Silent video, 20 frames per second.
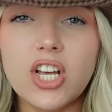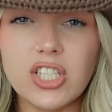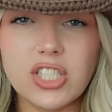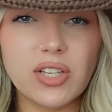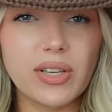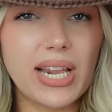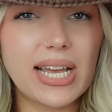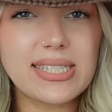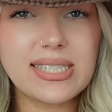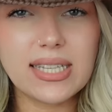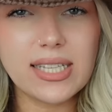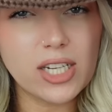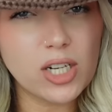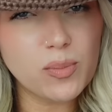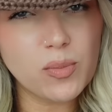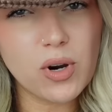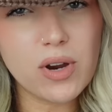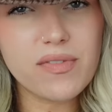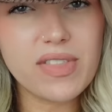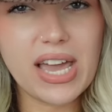So it has a little
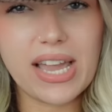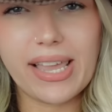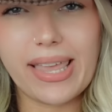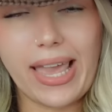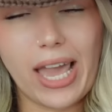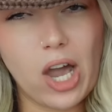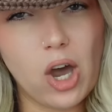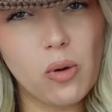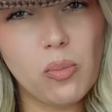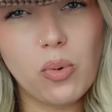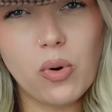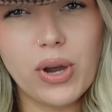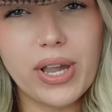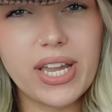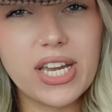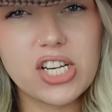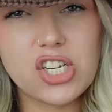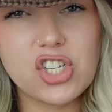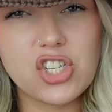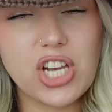more of that
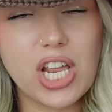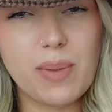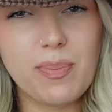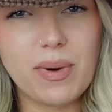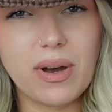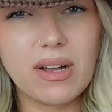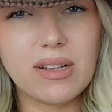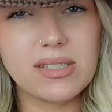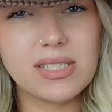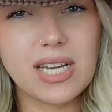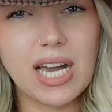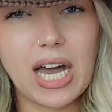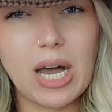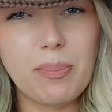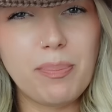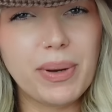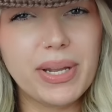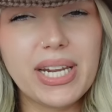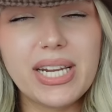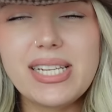cowboyish shape on
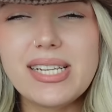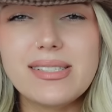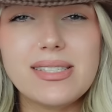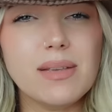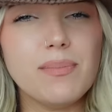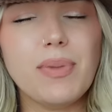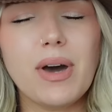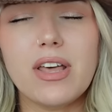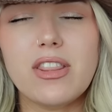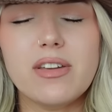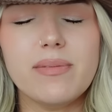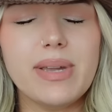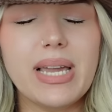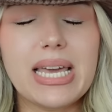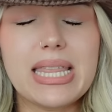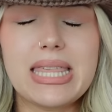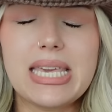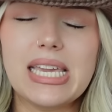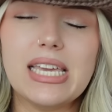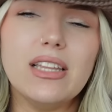top, but it doesn't bother me.
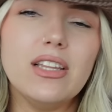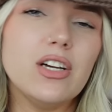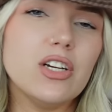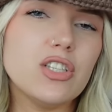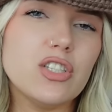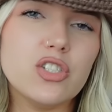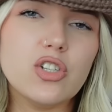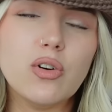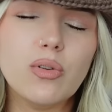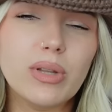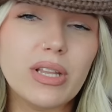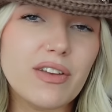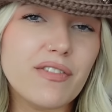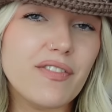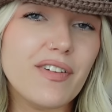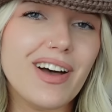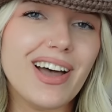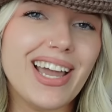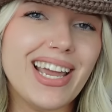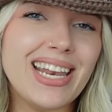I think it looks totally
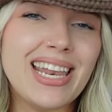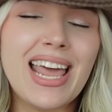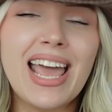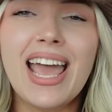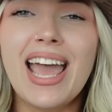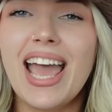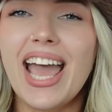fine.